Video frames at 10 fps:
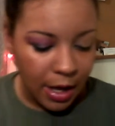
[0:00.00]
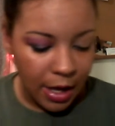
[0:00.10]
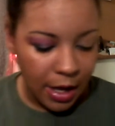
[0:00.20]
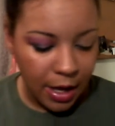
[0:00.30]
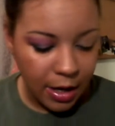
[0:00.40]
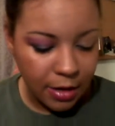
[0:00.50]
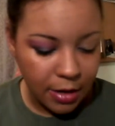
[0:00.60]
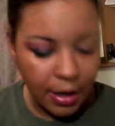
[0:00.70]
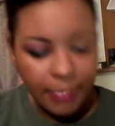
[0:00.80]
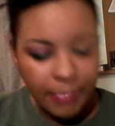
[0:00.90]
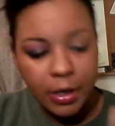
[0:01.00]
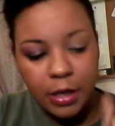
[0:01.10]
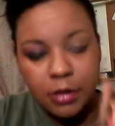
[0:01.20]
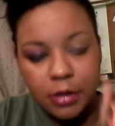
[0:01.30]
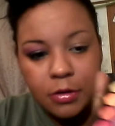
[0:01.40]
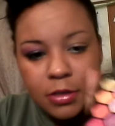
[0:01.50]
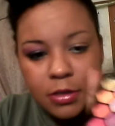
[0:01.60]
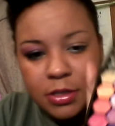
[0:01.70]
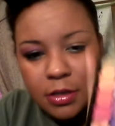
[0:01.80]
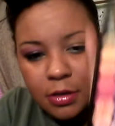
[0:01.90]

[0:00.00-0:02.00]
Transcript: And I'm going to use